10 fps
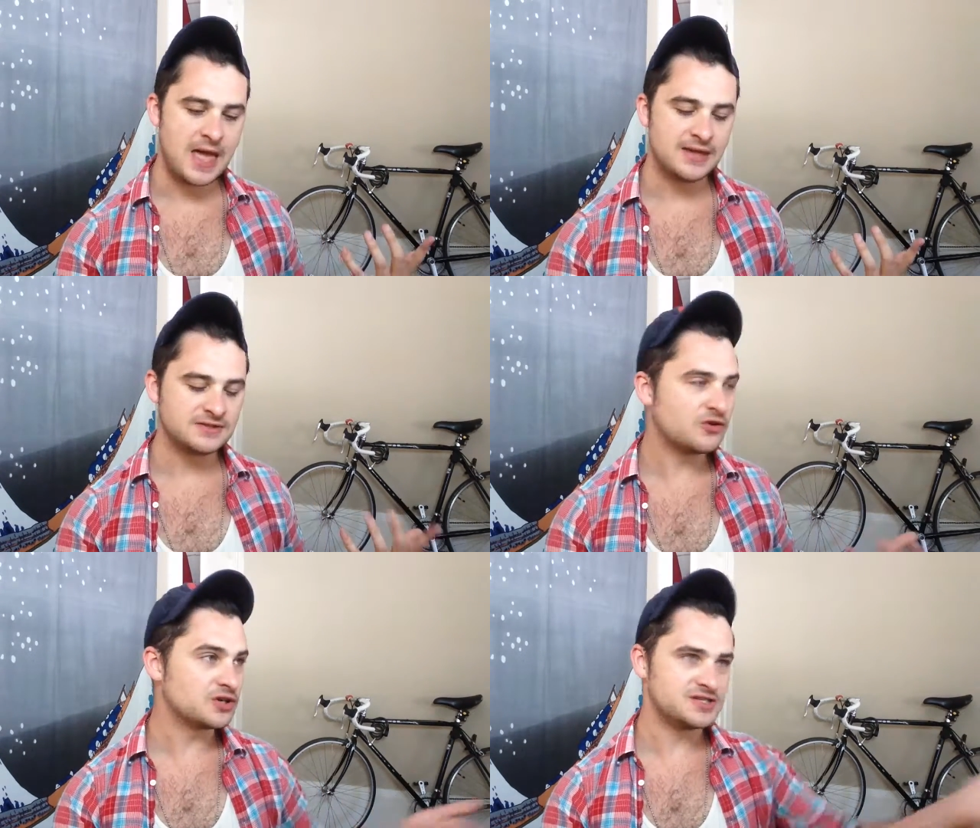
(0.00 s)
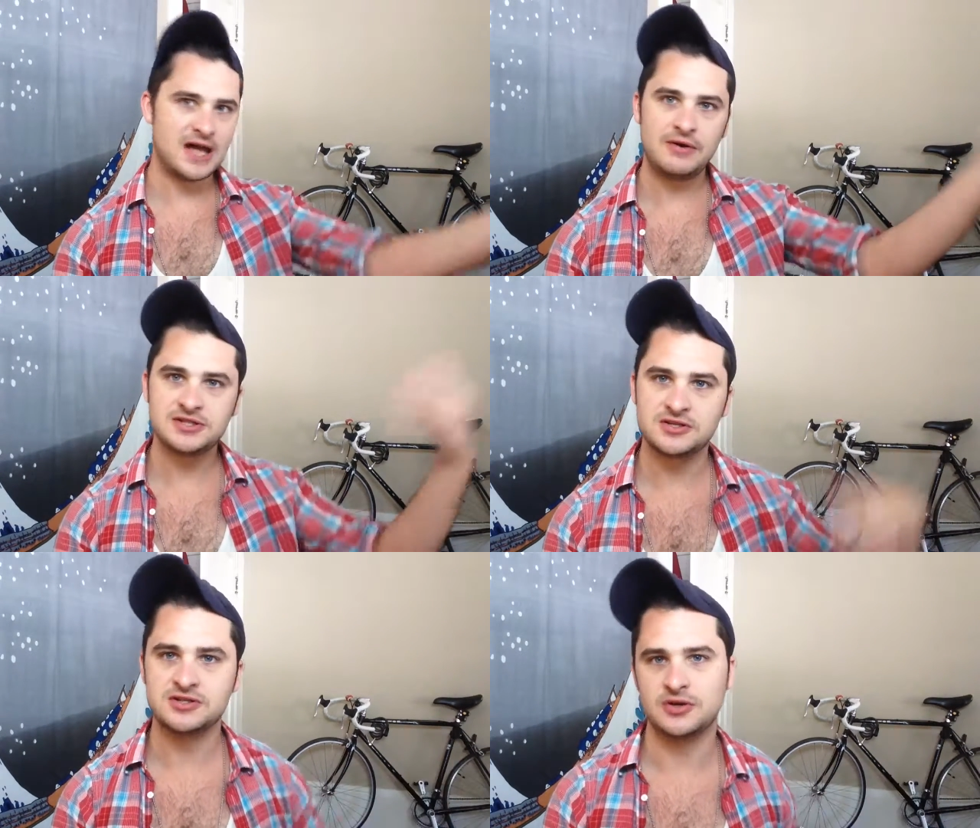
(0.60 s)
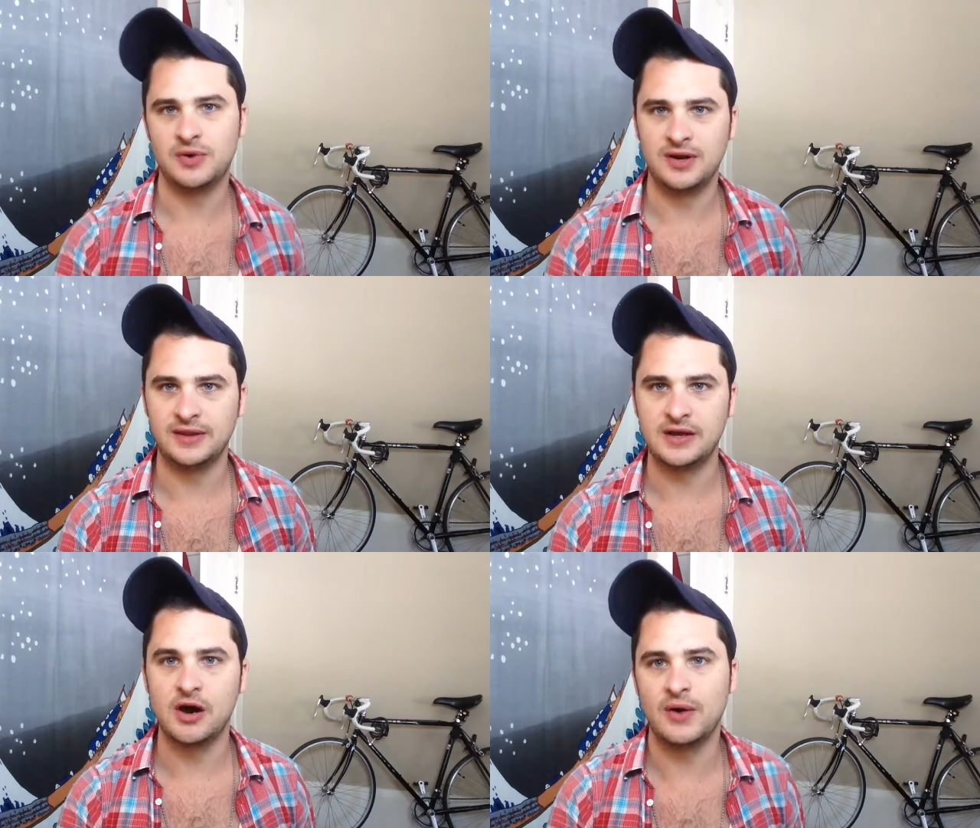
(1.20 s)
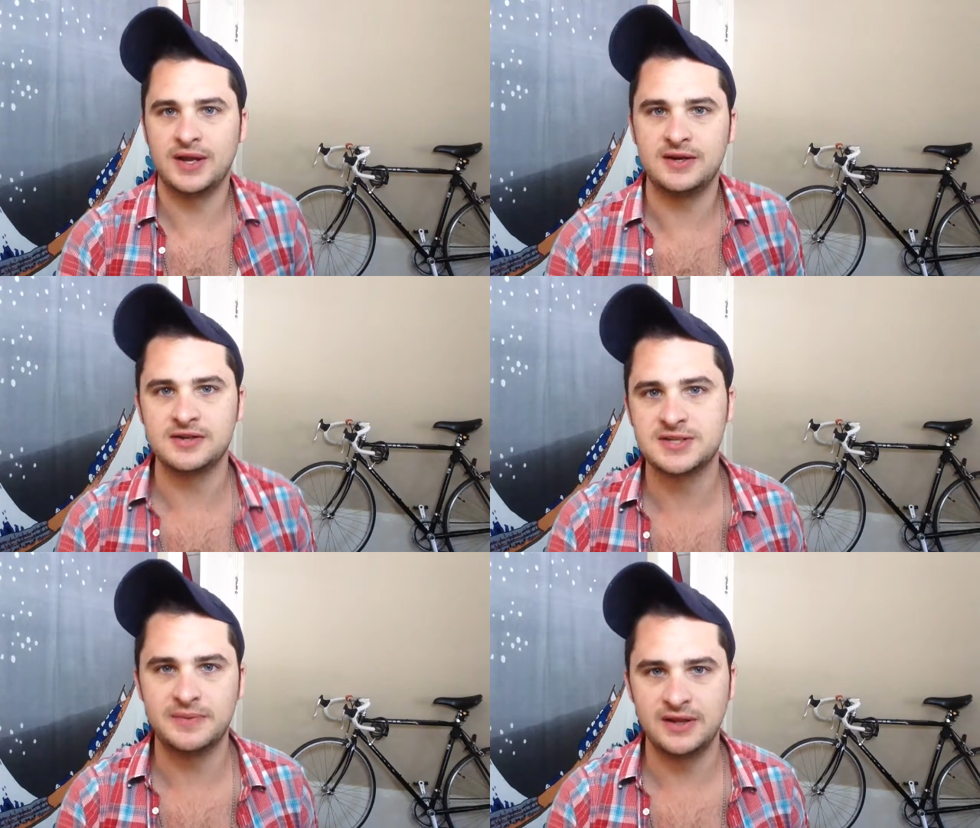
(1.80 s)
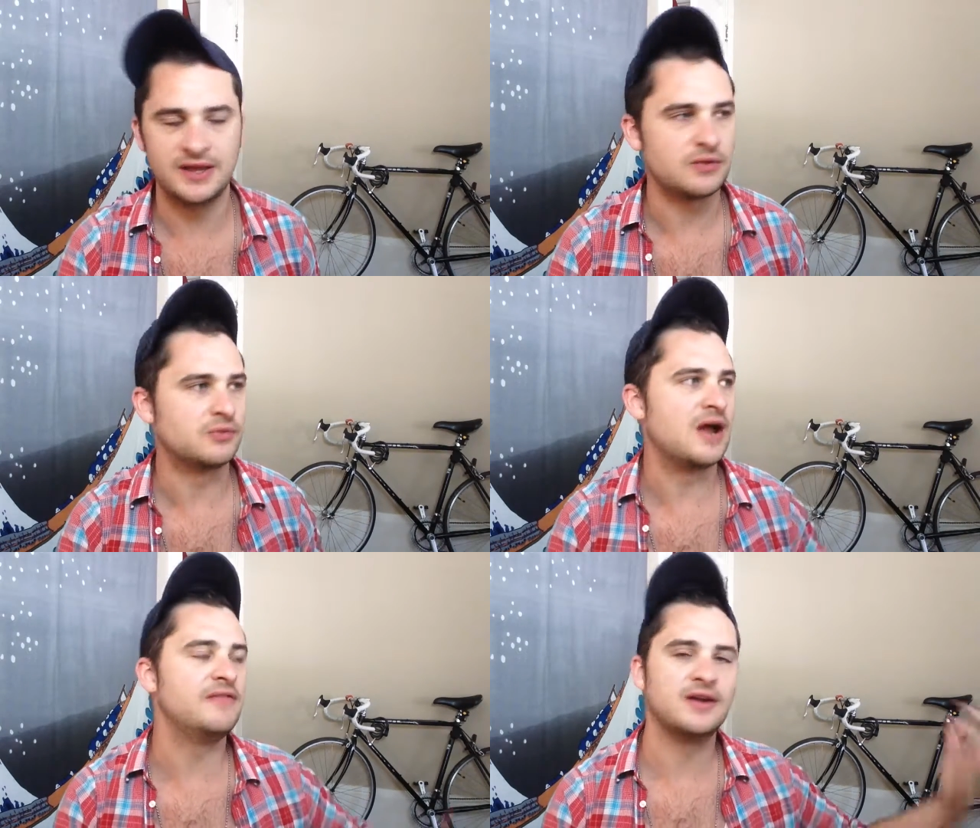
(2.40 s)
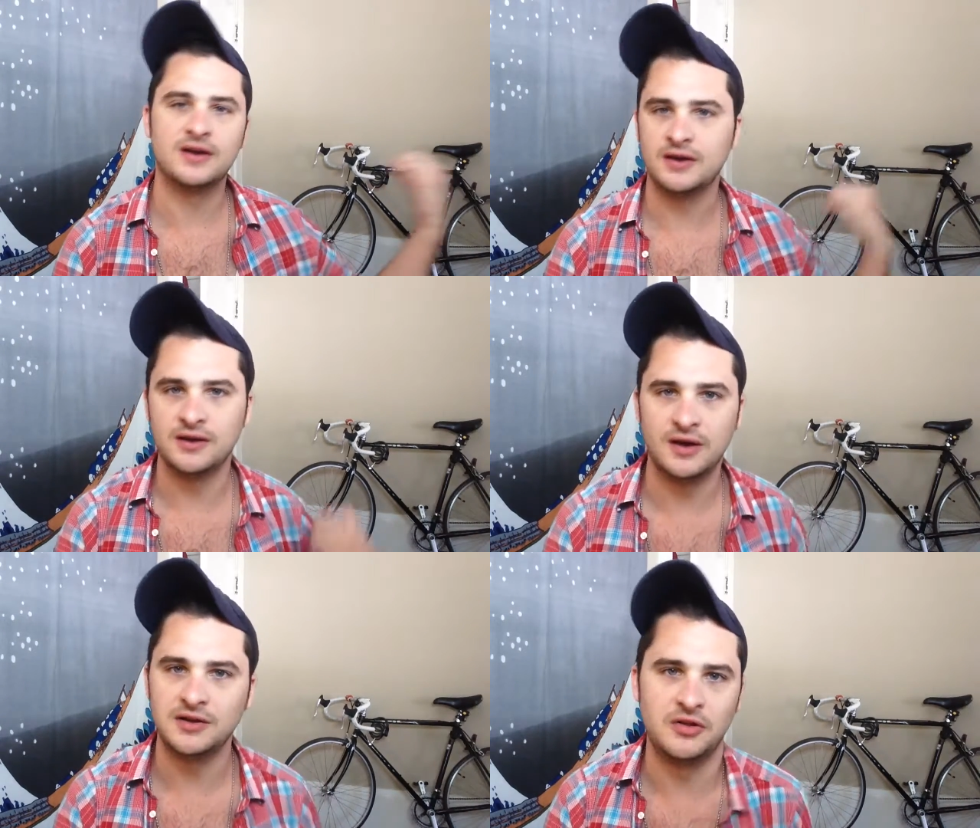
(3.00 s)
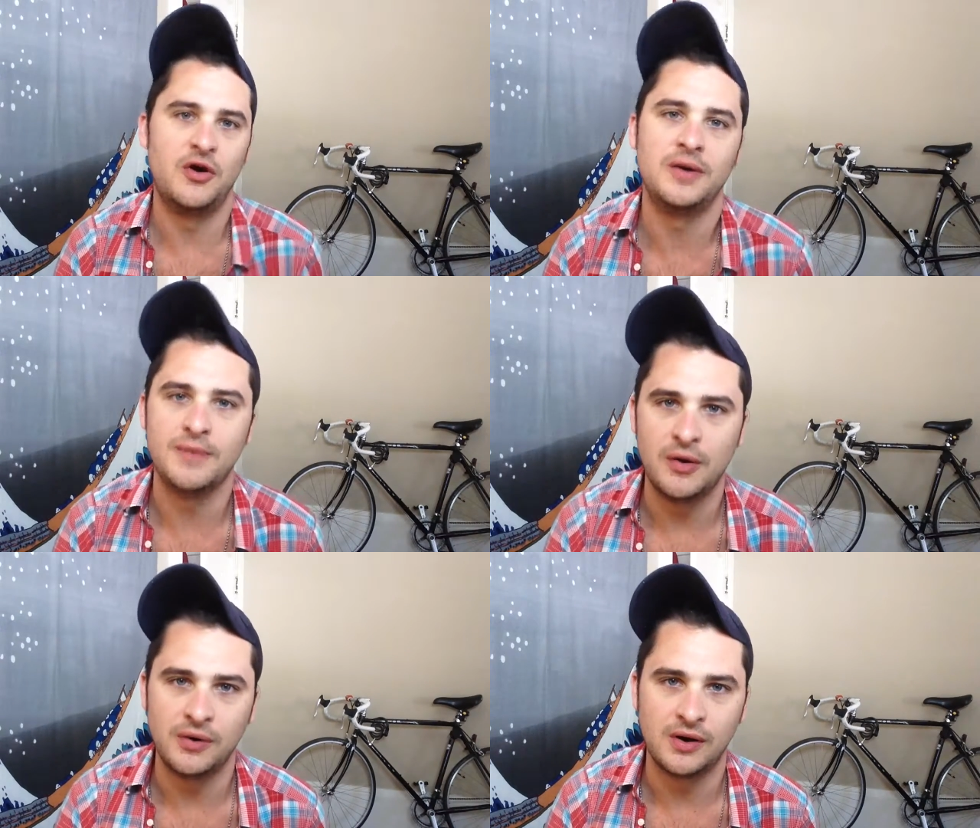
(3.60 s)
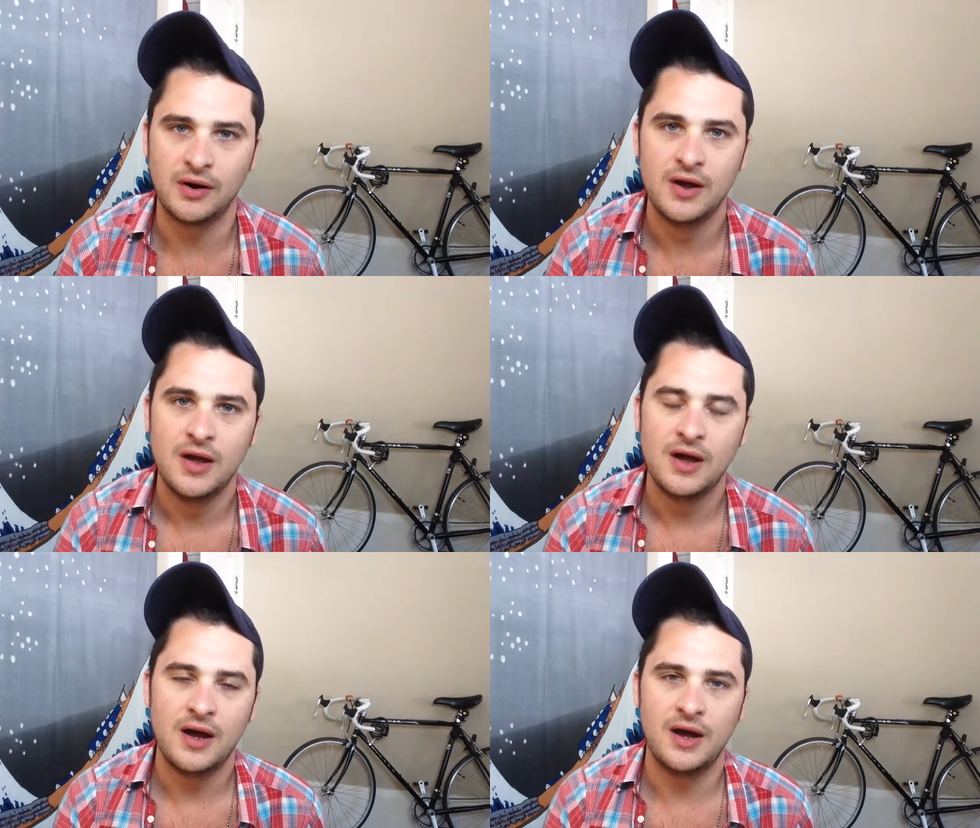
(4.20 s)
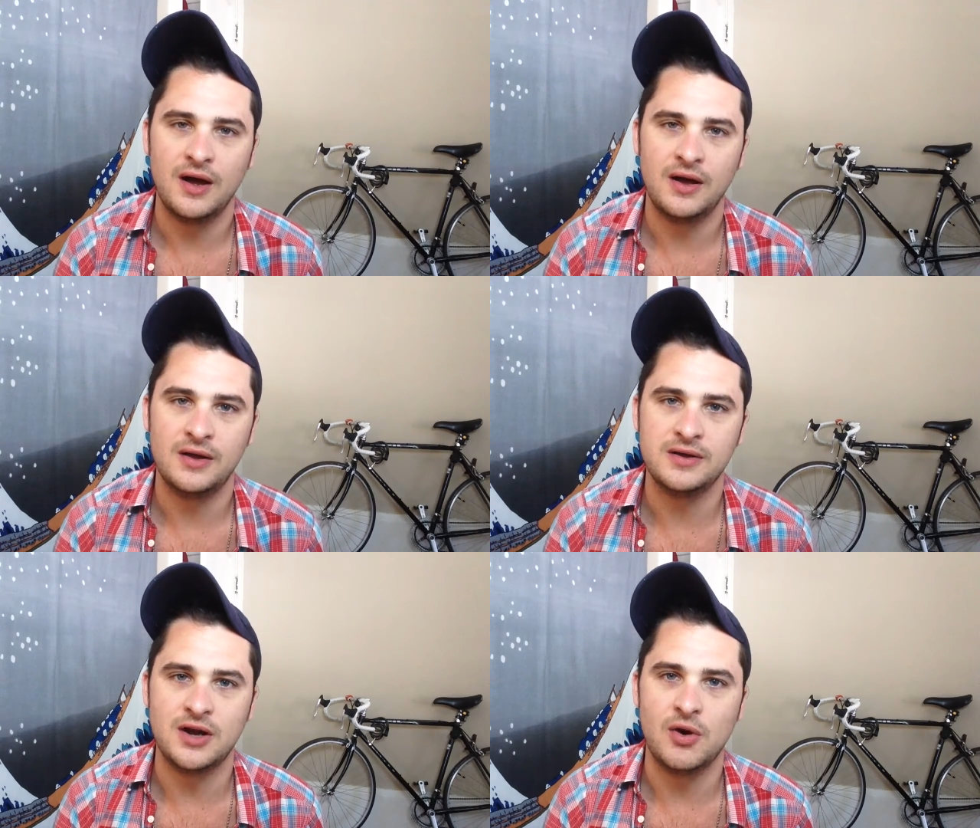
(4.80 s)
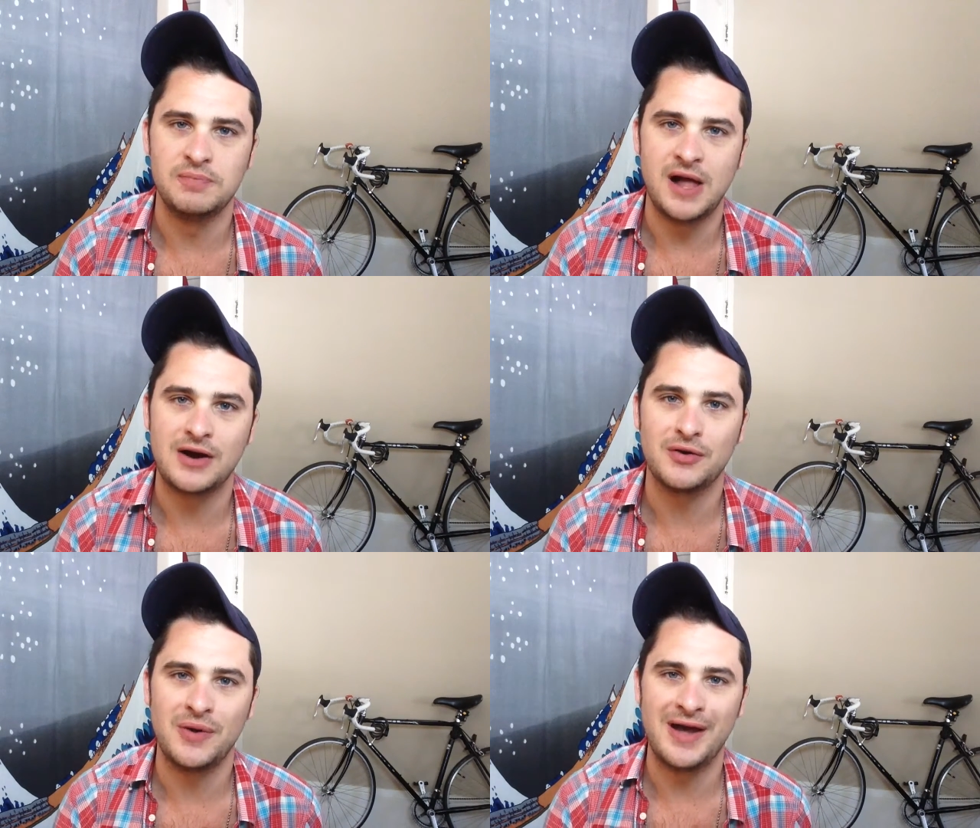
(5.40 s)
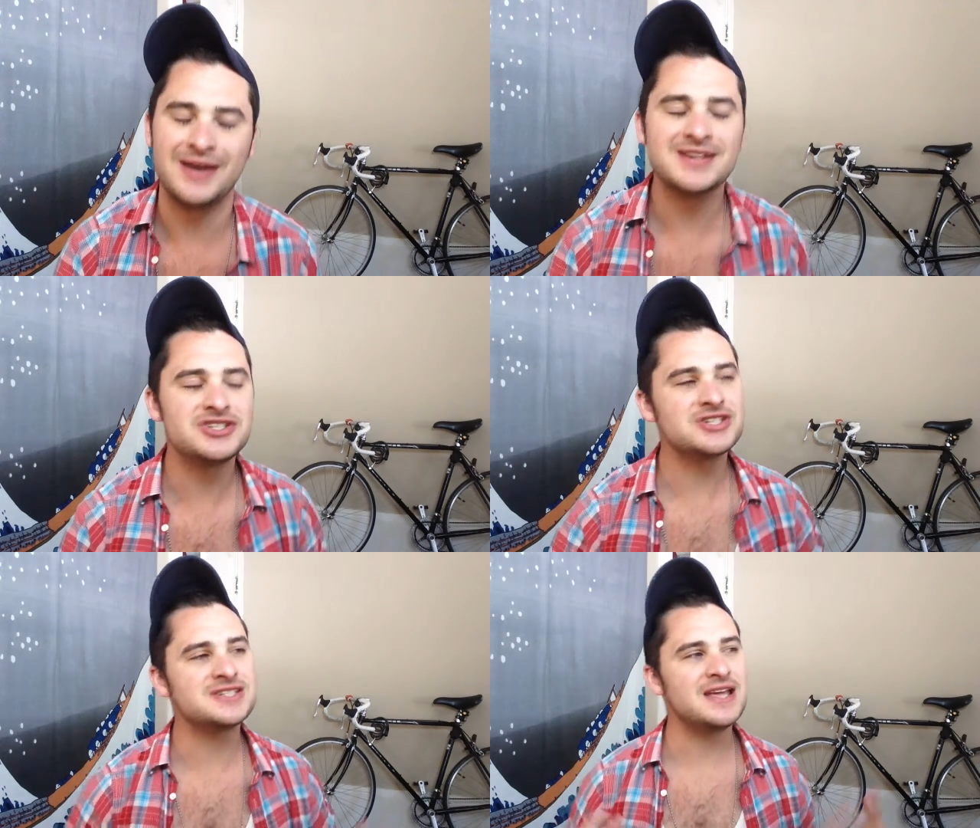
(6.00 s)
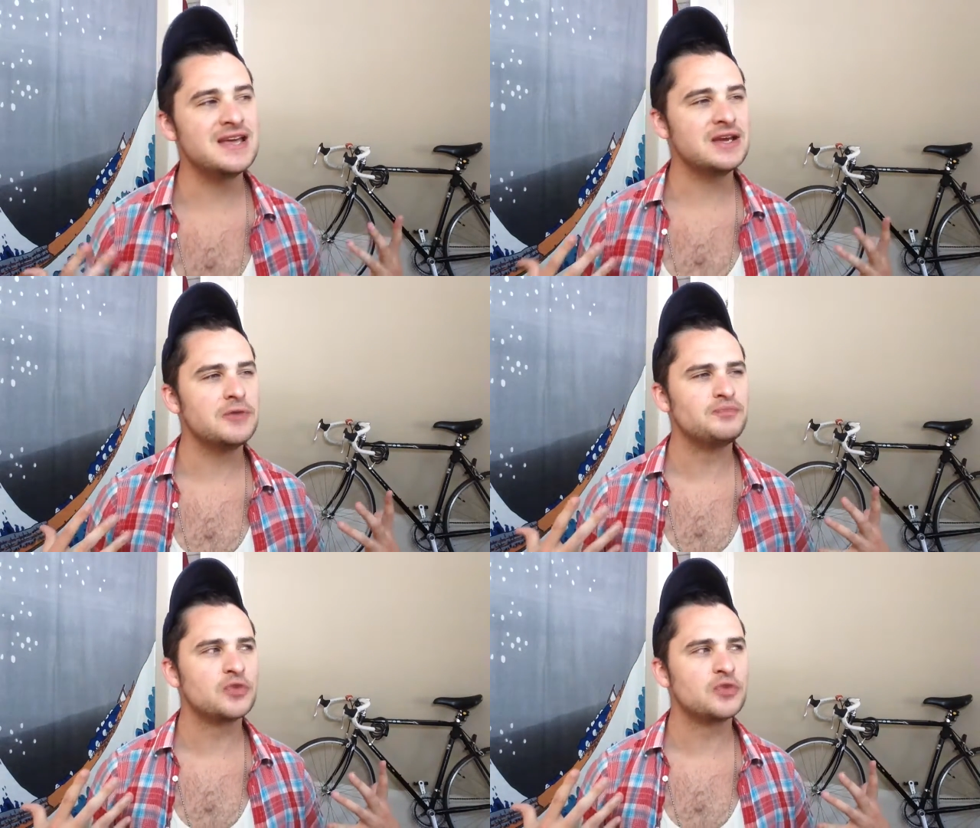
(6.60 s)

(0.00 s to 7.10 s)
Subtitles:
And of course now I start to do one, and like, oh, I can hear somebody like revving a lawnmower, a block away, and it's just like,